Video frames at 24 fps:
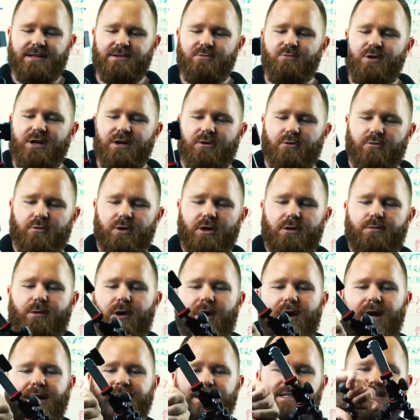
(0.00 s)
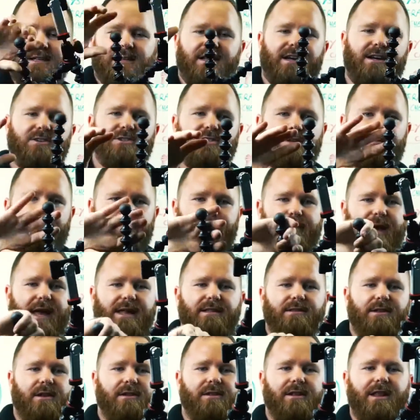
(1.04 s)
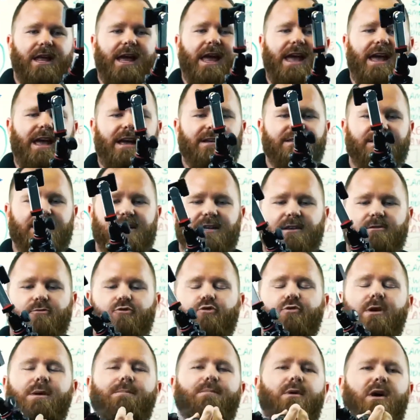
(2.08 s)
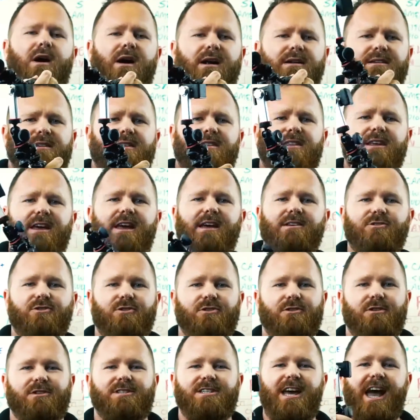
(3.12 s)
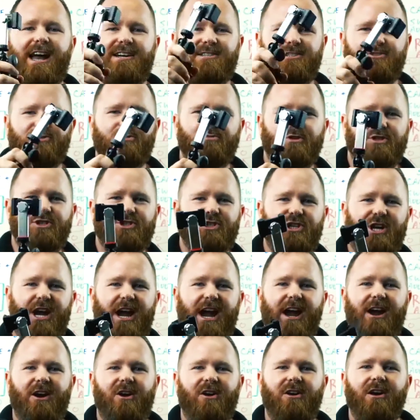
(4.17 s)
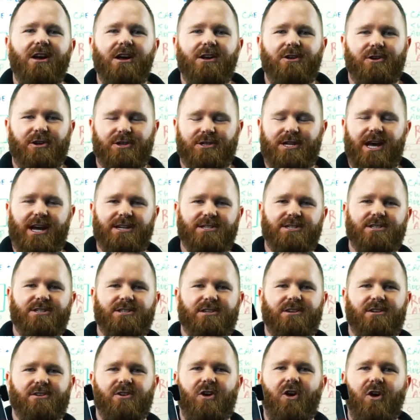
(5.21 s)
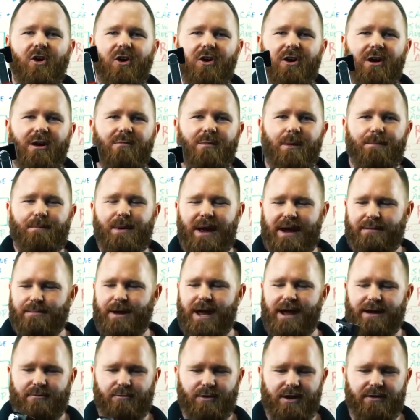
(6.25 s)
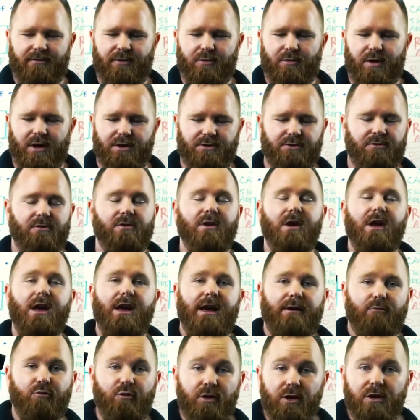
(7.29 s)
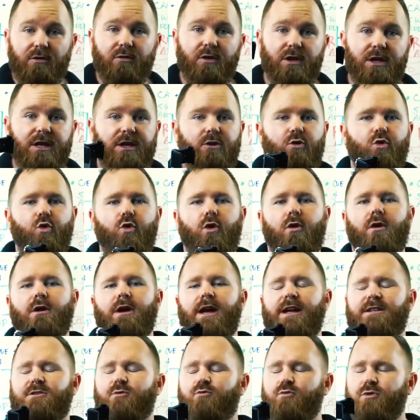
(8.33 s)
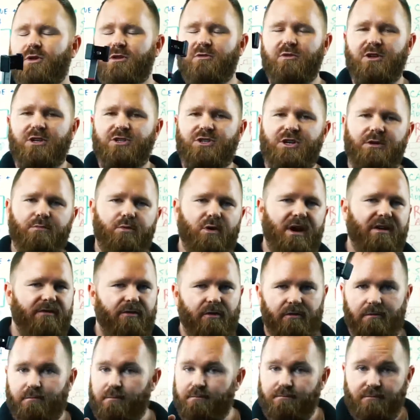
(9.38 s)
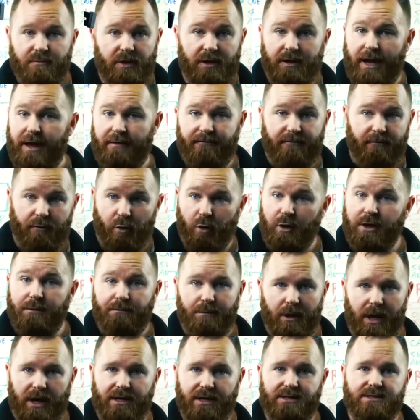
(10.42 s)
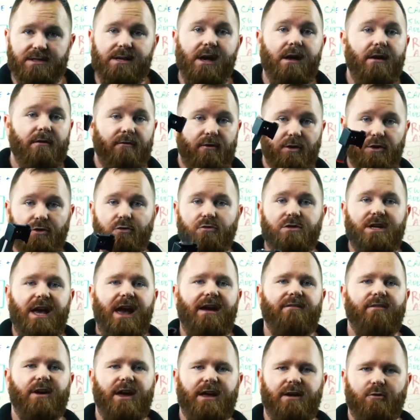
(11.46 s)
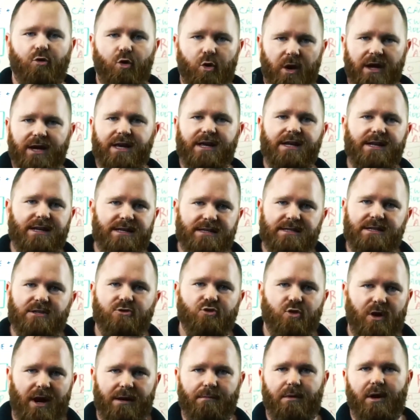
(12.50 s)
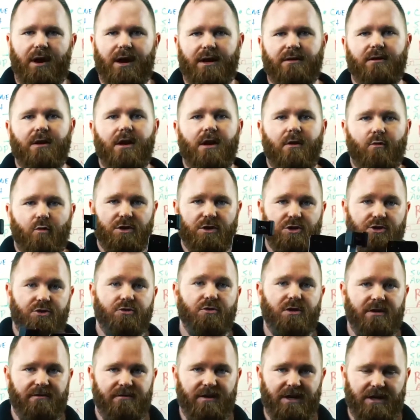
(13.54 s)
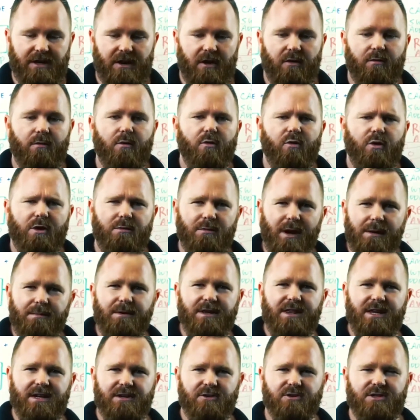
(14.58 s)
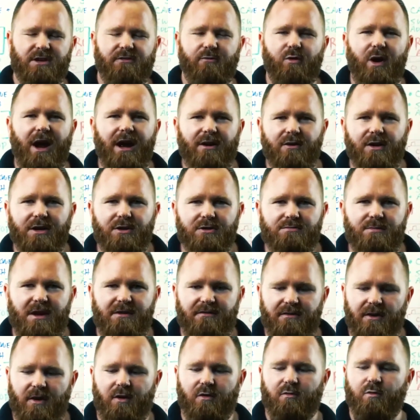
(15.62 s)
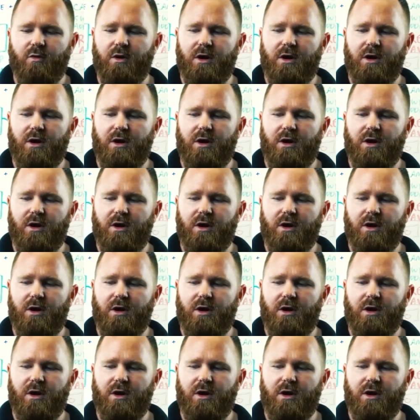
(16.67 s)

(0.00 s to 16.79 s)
This is what a gorilla pod is. It allows you to bend the legs. It can grip onto things. You can attach it to a chair. You can attach it to an arm, a backpack, whatever you want to do. Really, really cool. It's a really, really cheap way for, again, 40 bucks for you to have a quick and easy tripod when shooting video. Well, you might be thinking to yourself, well, how do I use my phone?